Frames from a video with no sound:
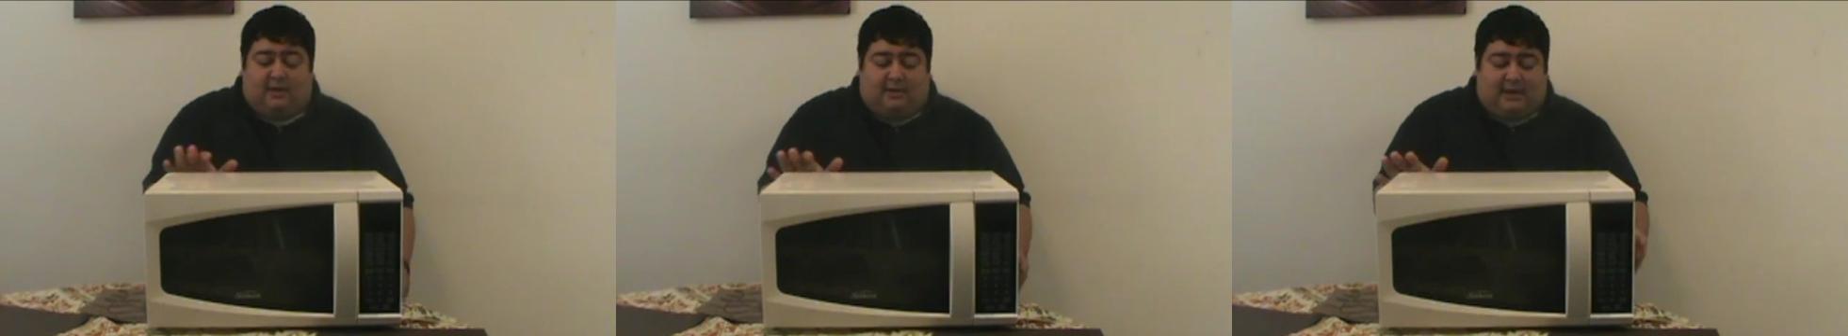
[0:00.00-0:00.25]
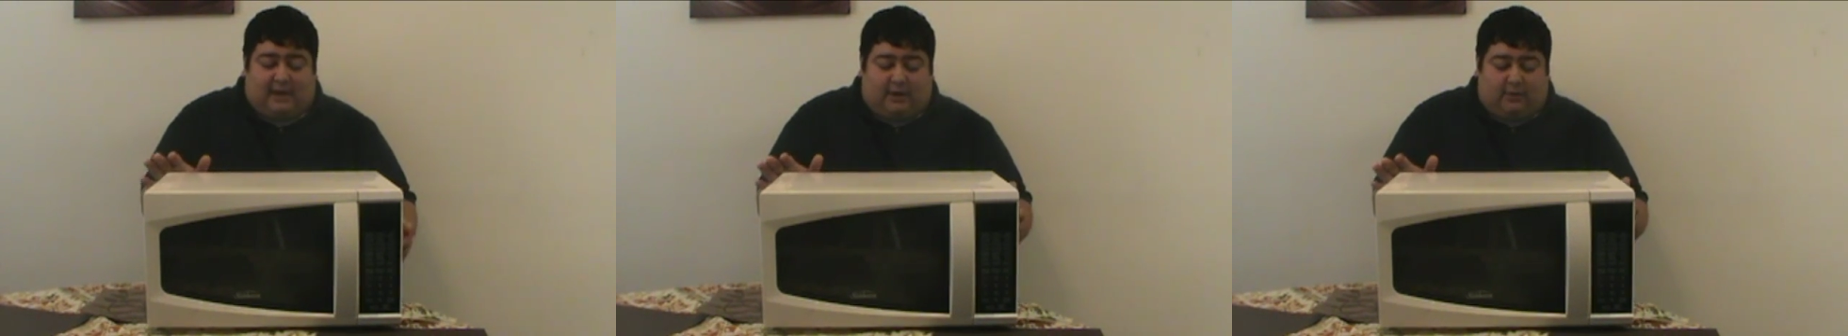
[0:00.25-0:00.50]

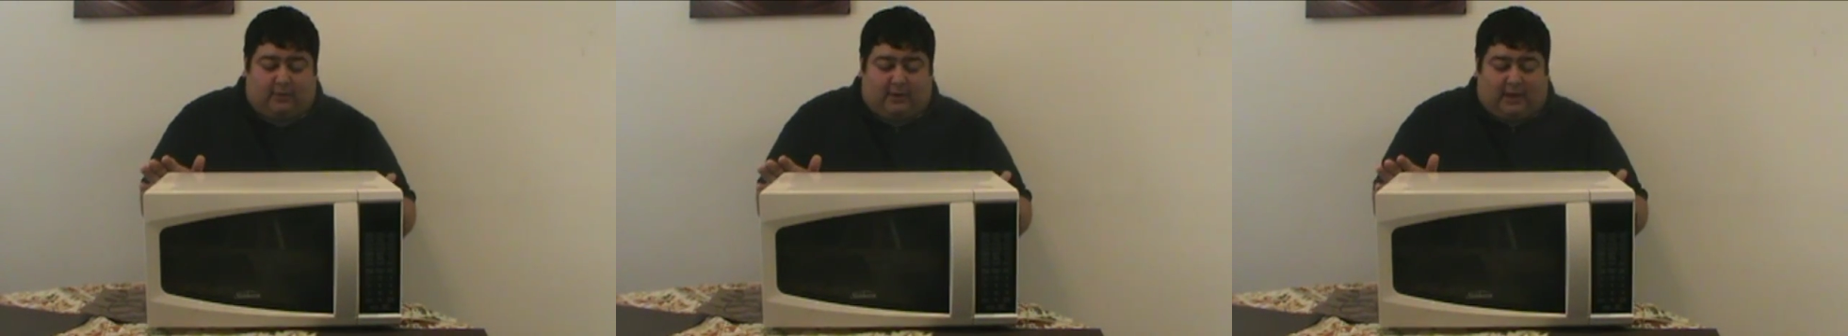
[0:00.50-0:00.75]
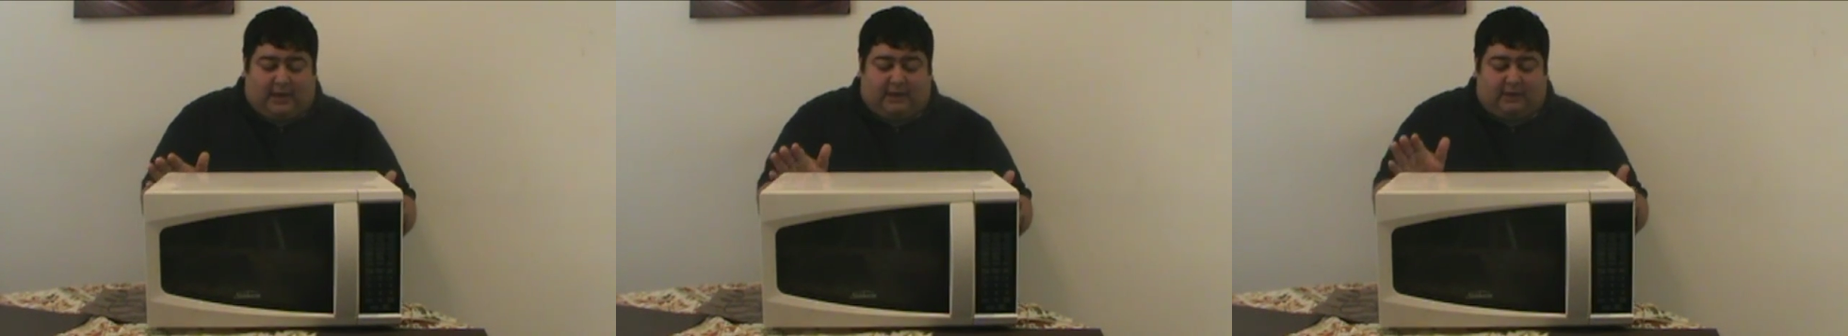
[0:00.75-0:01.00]

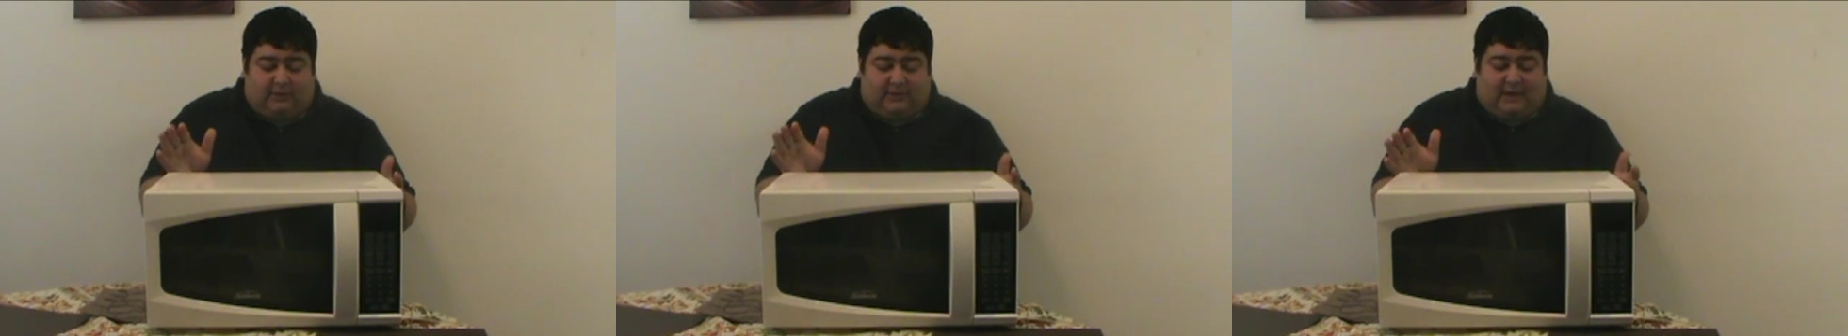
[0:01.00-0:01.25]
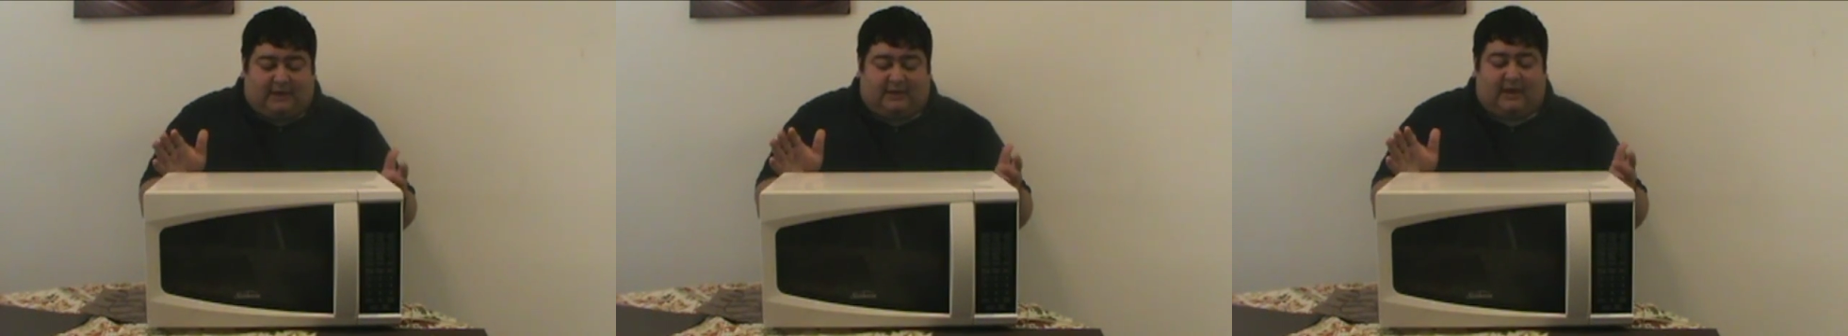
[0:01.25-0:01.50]
Now, I know
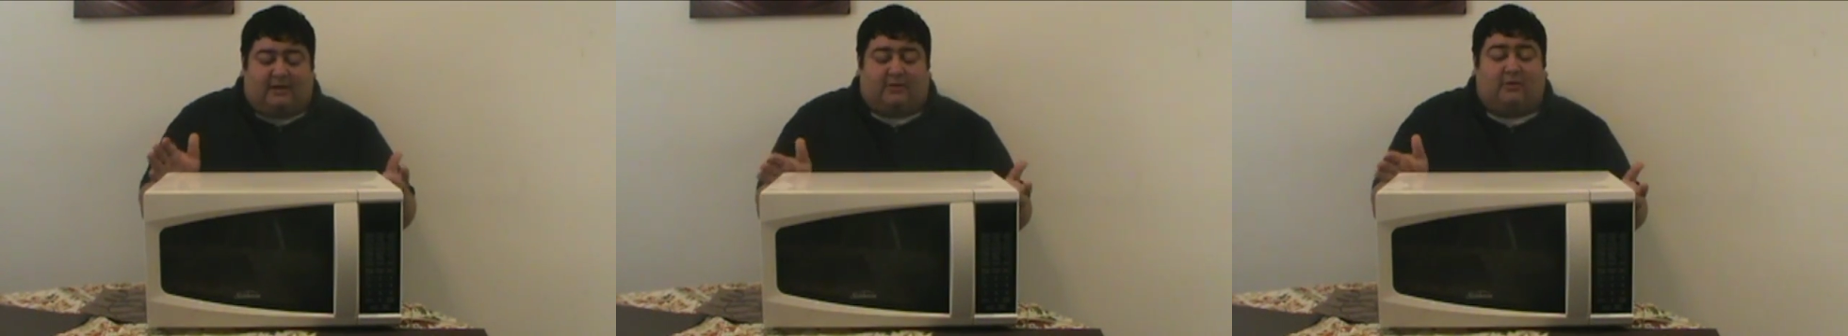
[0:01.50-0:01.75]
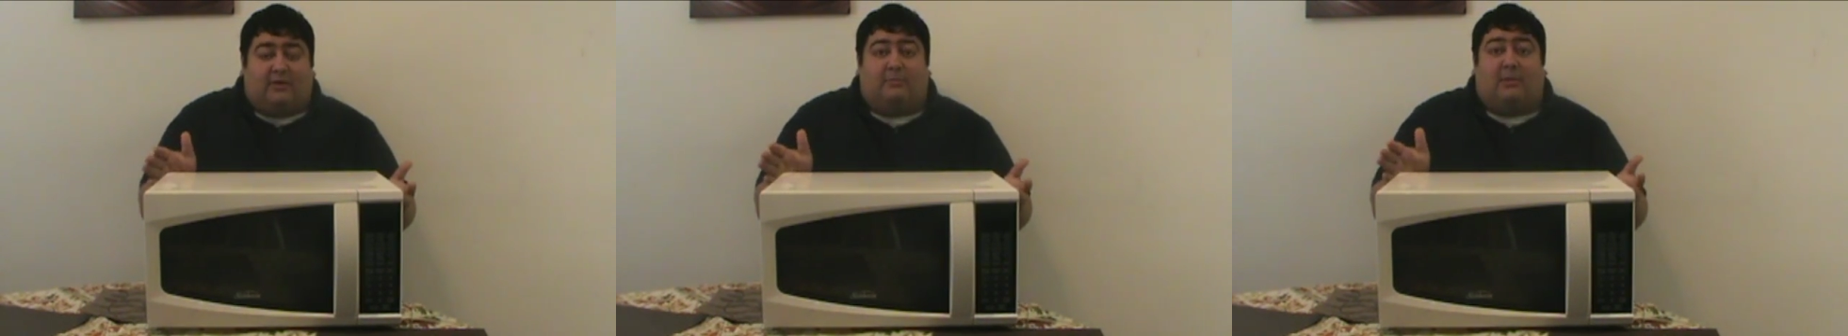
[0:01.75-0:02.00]
that
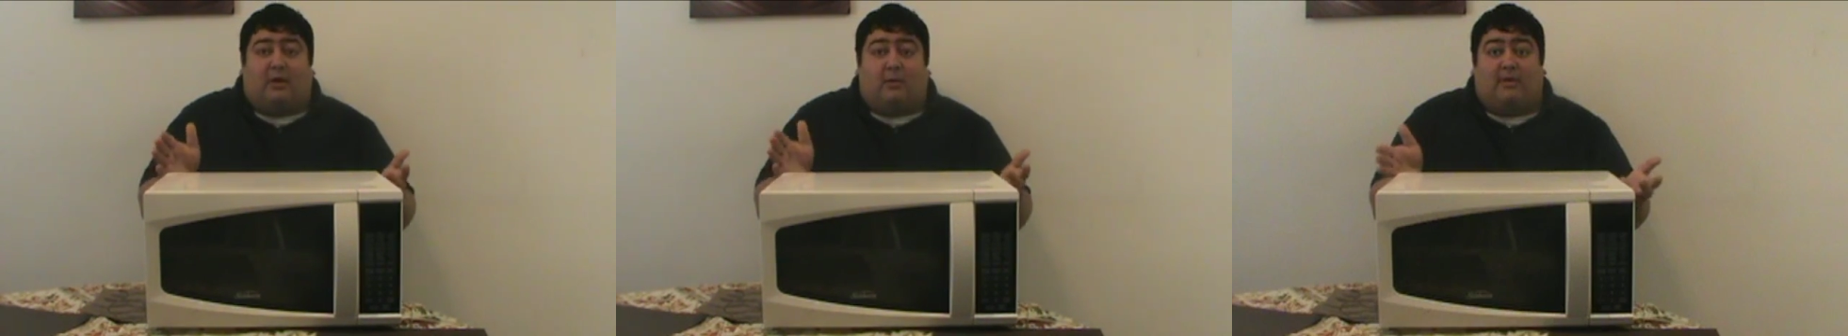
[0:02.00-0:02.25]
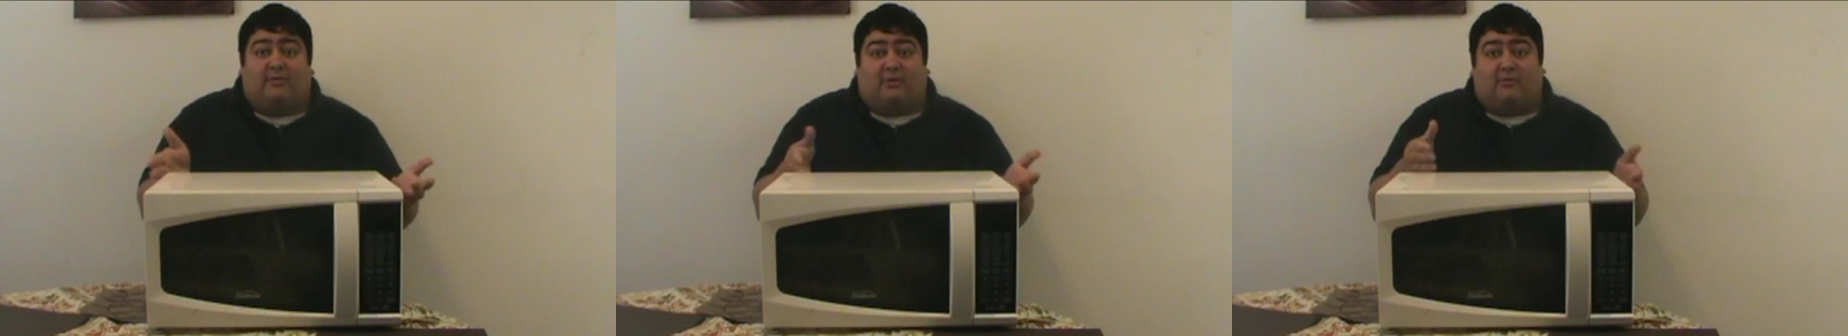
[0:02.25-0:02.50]
technically
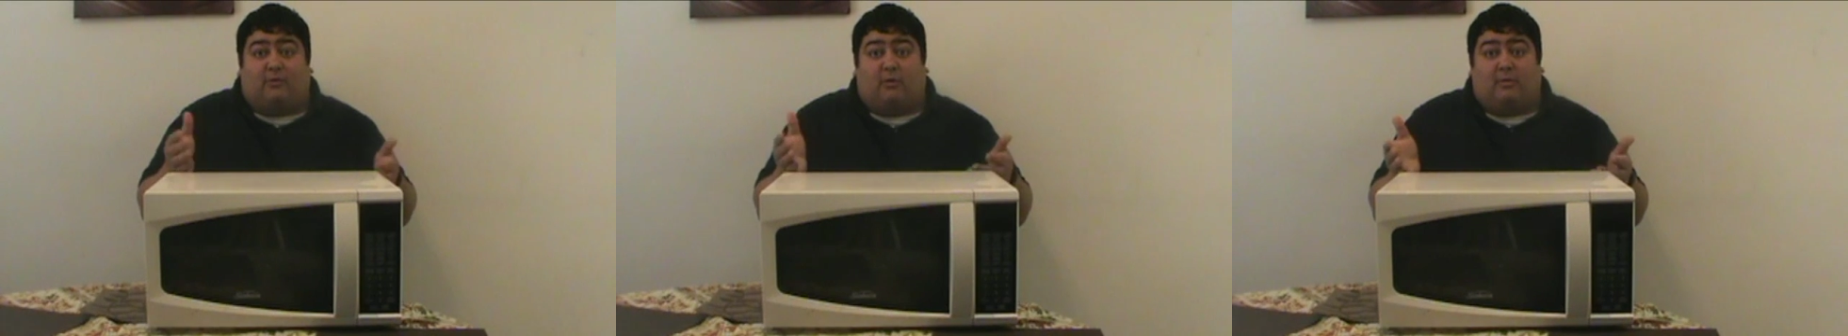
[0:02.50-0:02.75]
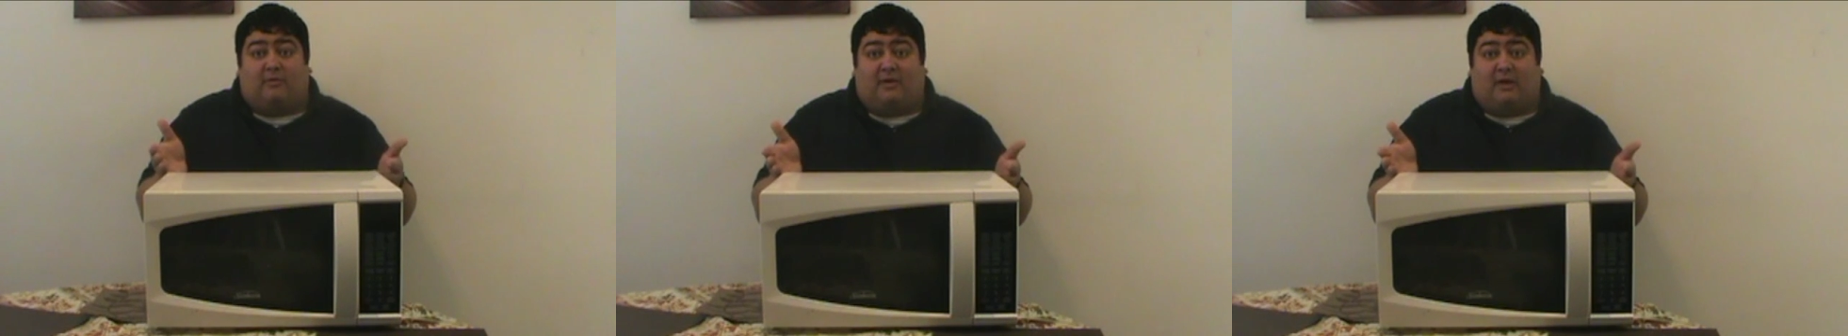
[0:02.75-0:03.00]
microwaves are a
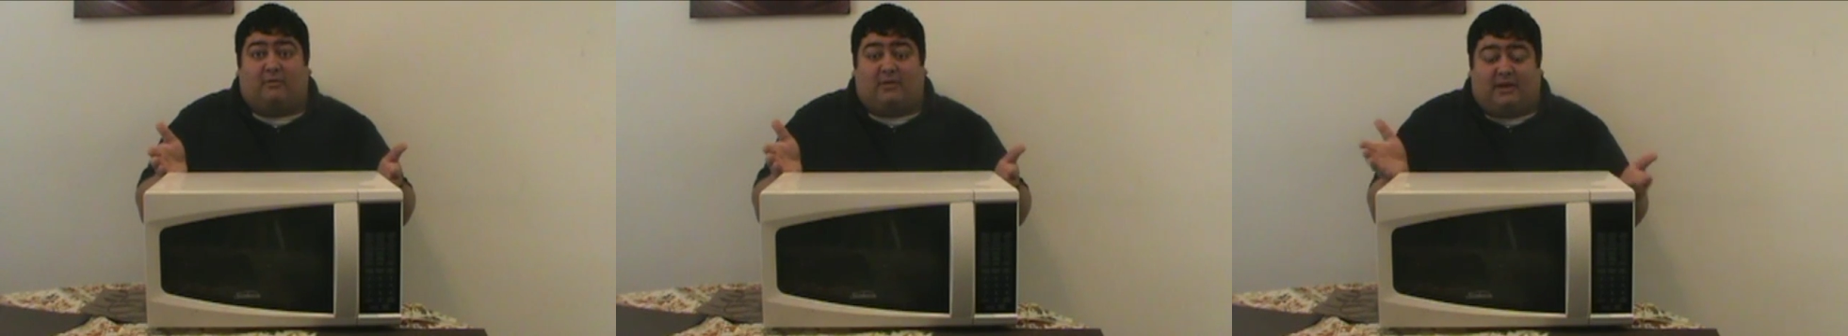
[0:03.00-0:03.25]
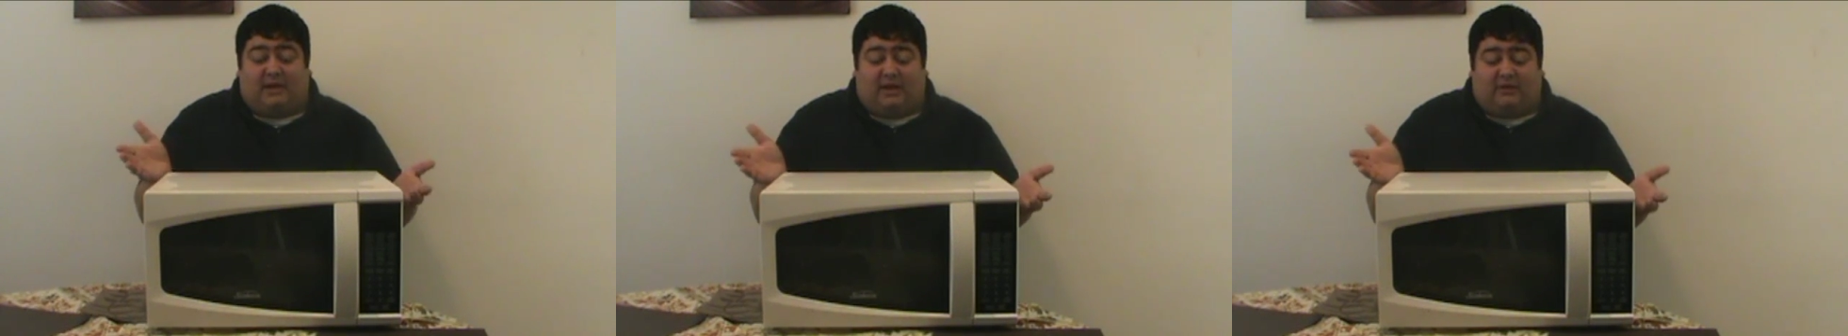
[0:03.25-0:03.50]
form of
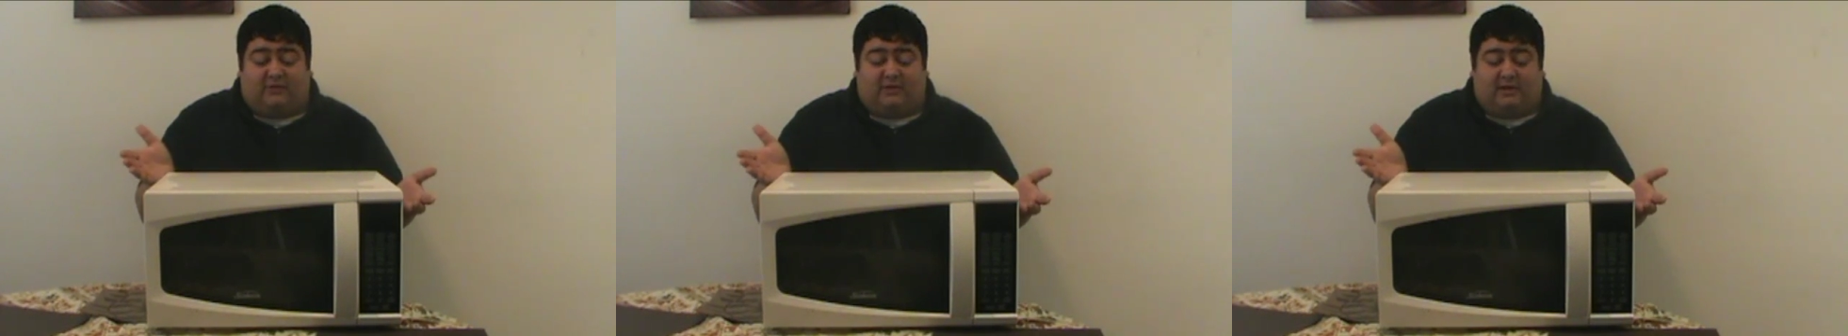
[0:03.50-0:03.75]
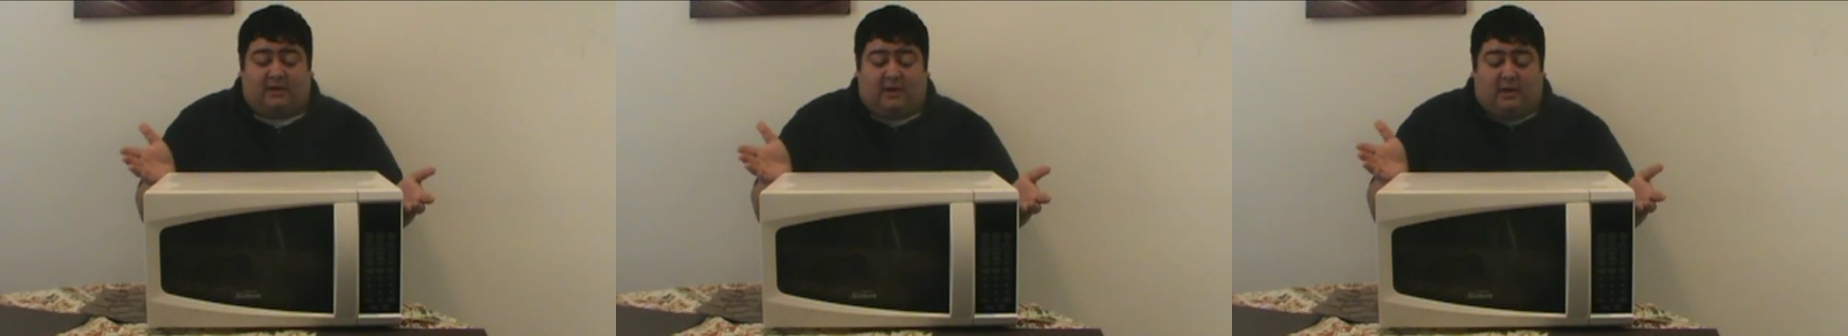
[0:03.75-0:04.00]

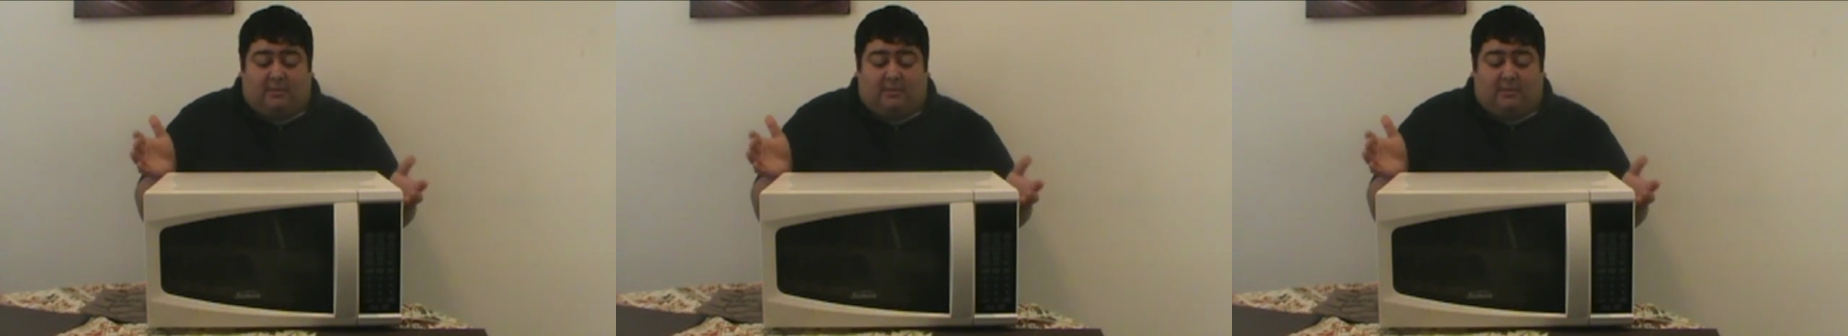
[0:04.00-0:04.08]
radiation,